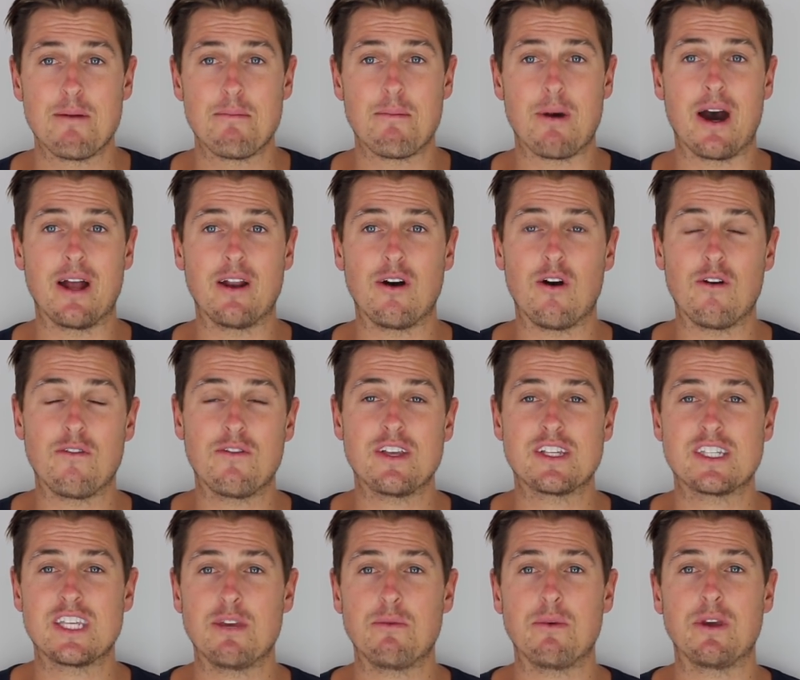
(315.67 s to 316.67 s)
But
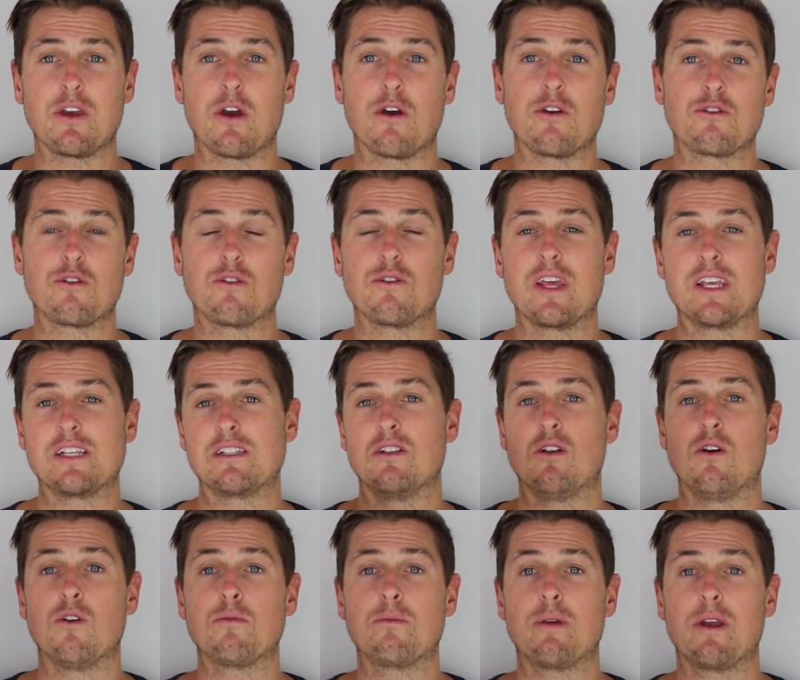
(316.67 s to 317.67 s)
obviously we go through these
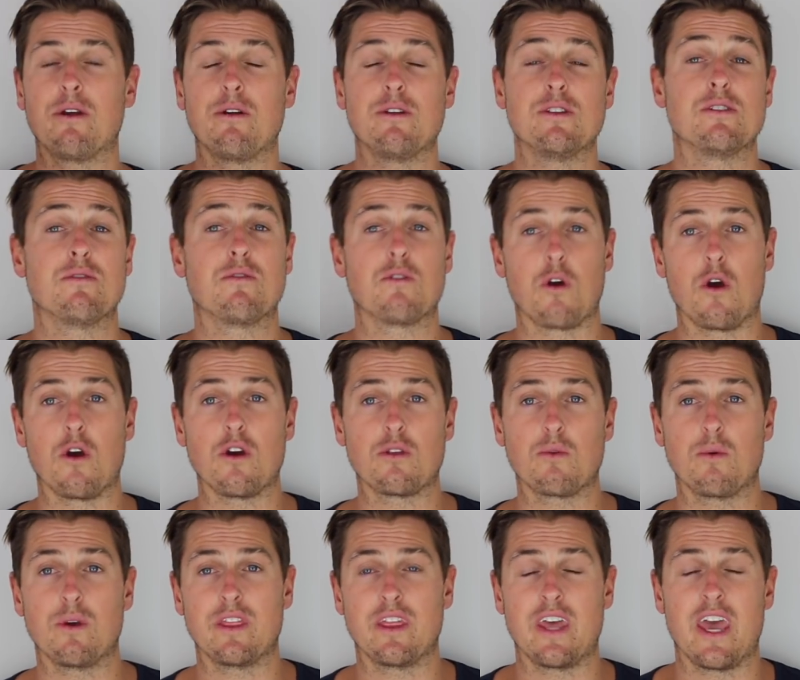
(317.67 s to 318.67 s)
long periods of
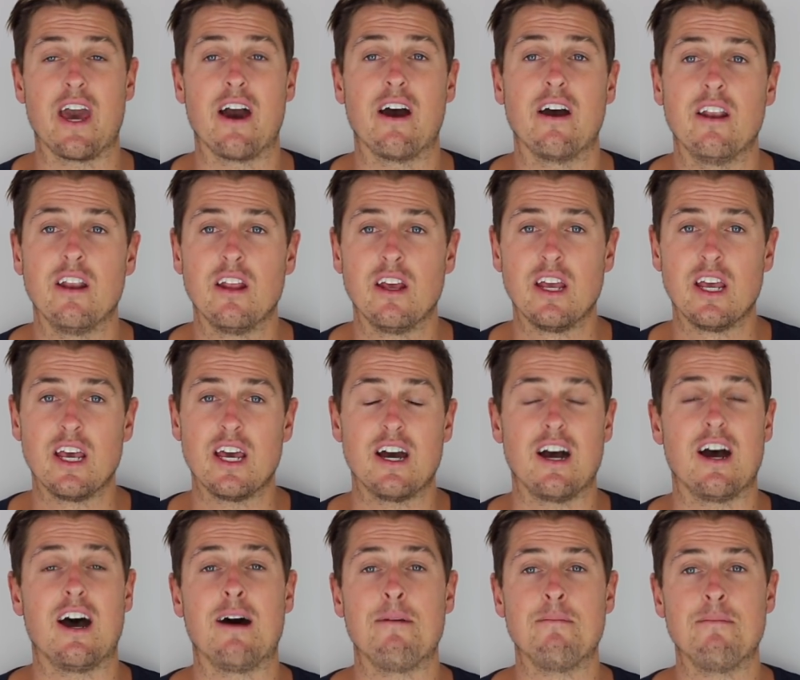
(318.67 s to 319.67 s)
growth without
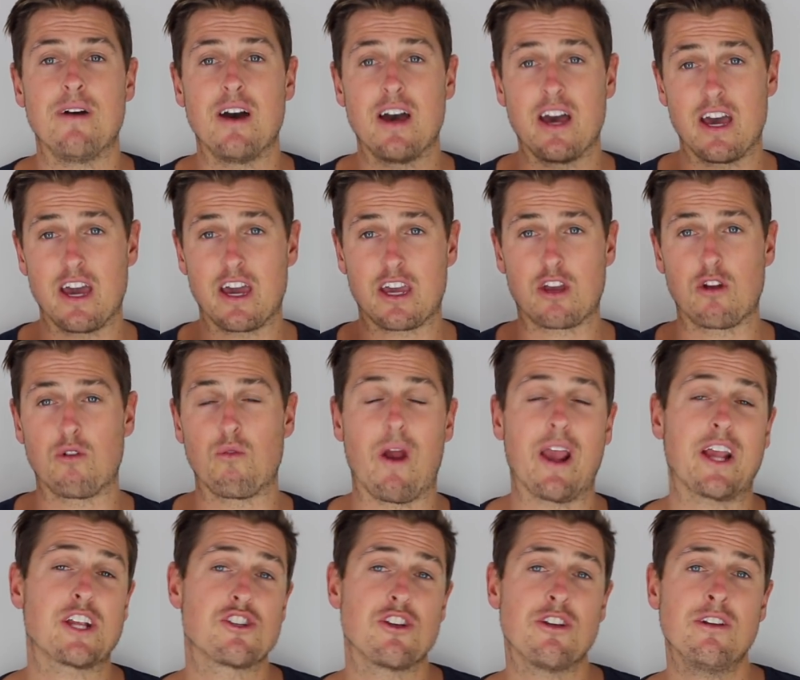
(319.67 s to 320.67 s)
a
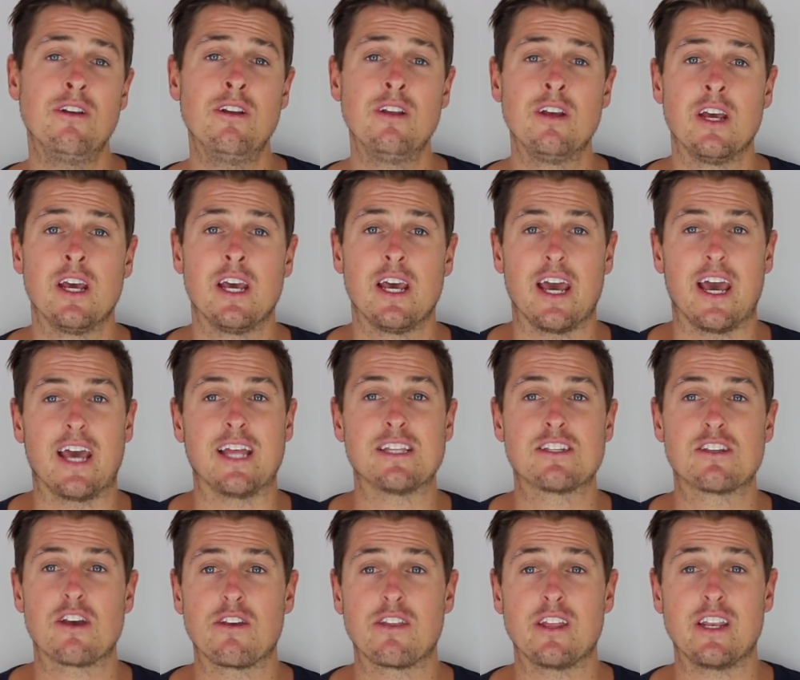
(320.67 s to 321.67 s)
correction. And
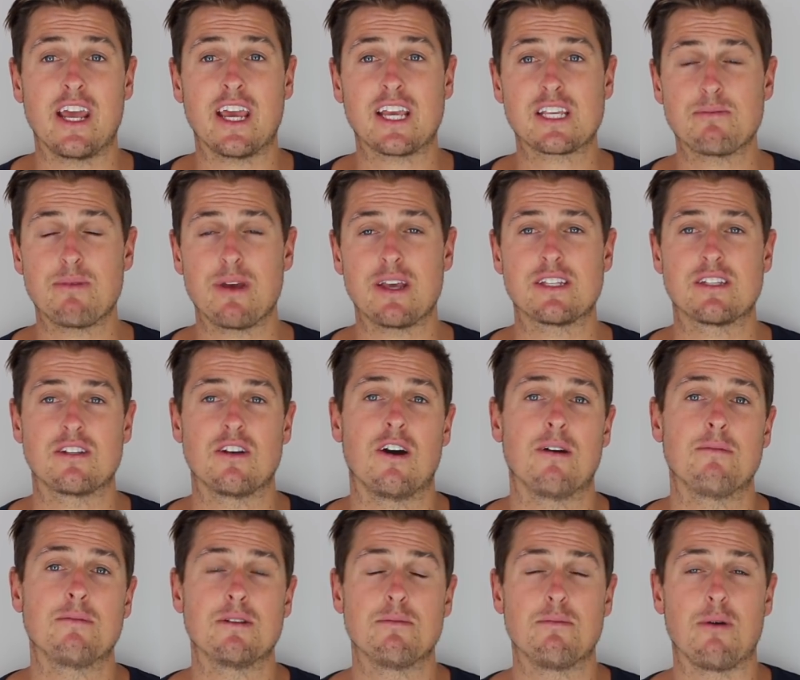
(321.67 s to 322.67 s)
so the next best
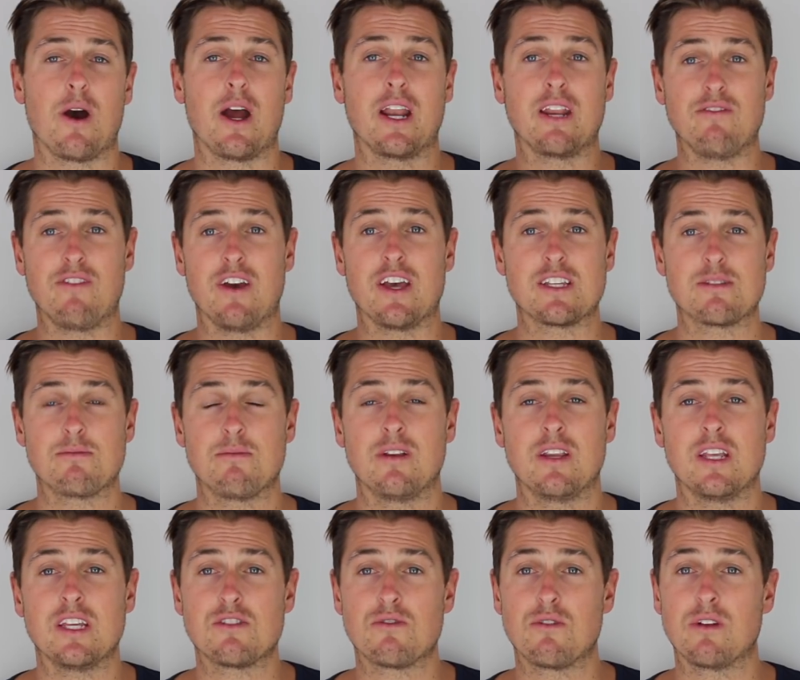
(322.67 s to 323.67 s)
time to buy an
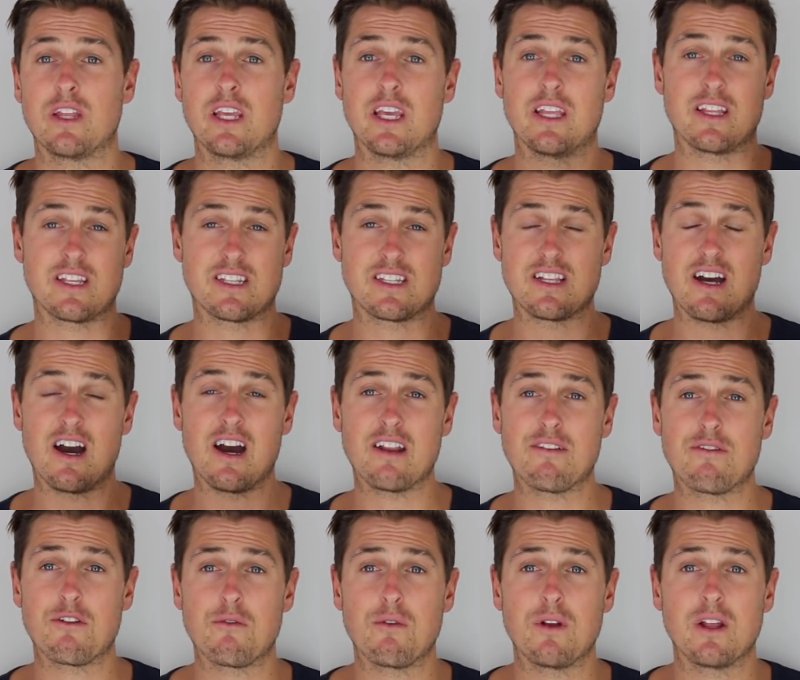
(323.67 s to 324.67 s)
investment is really at the start
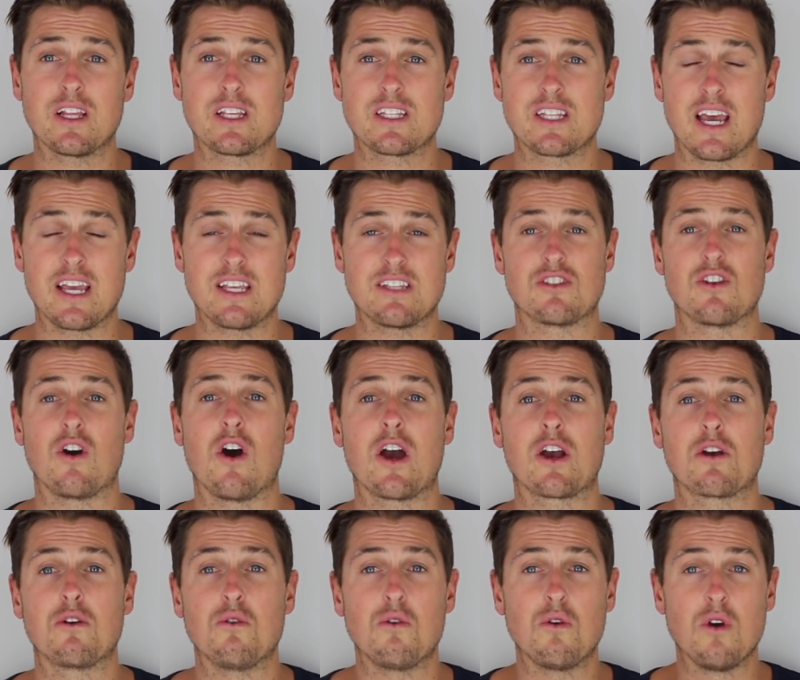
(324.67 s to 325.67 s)
of a real estate
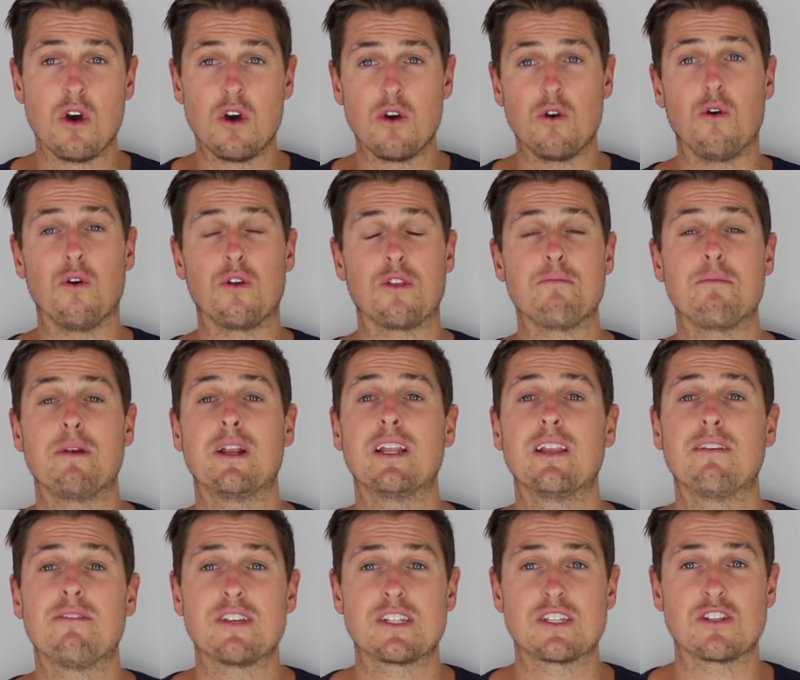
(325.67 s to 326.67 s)
cycle or the
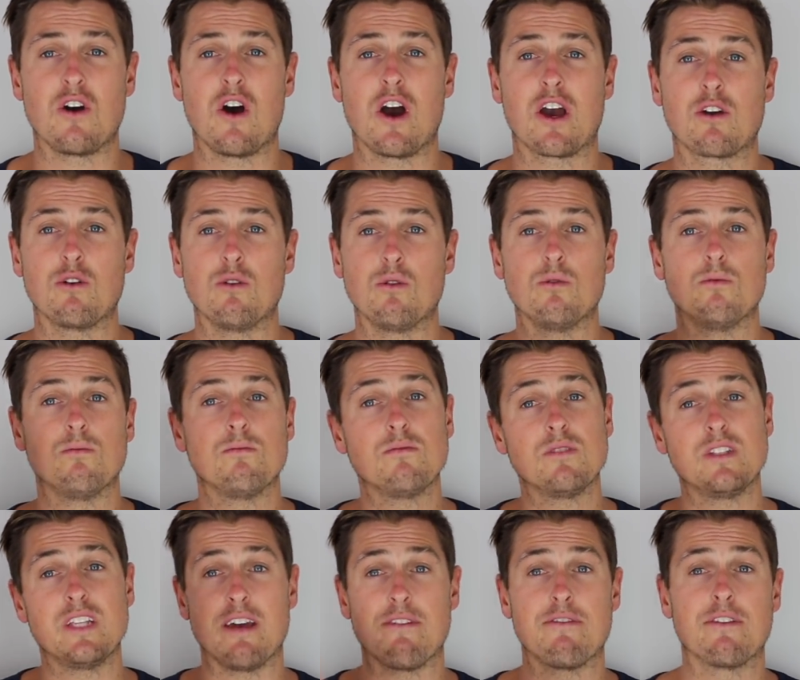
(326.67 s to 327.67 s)
middle of a cycle,
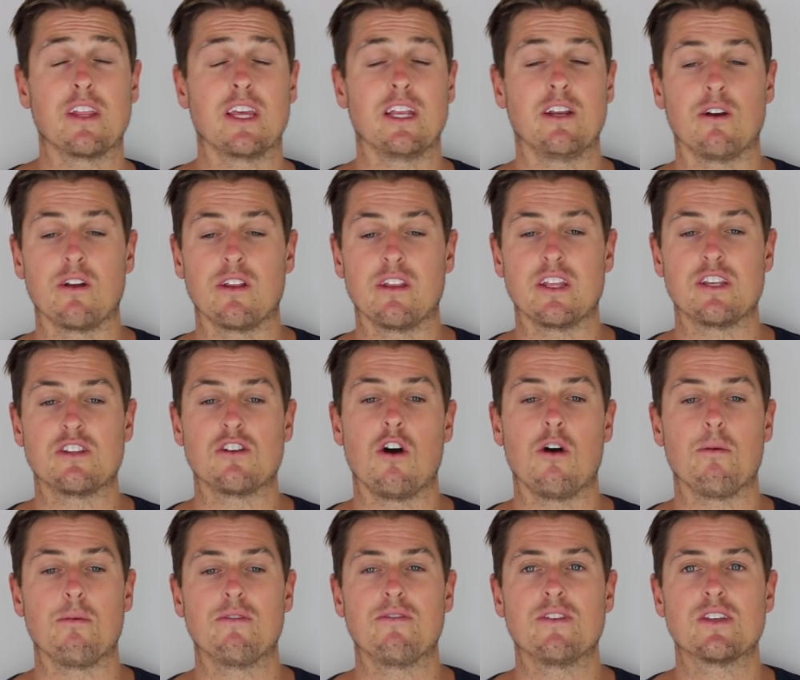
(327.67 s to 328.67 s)
definitely not at the
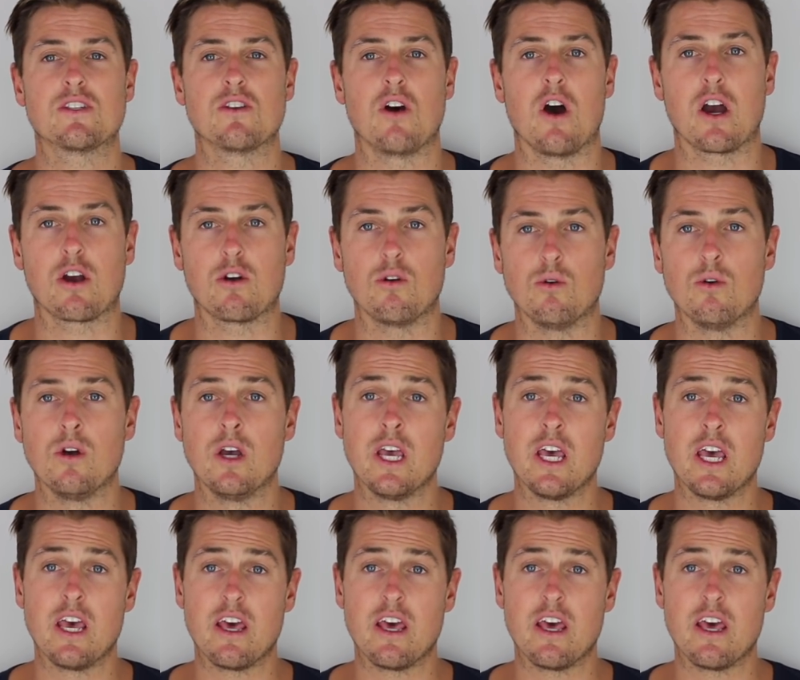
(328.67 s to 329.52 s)
top of a cycle.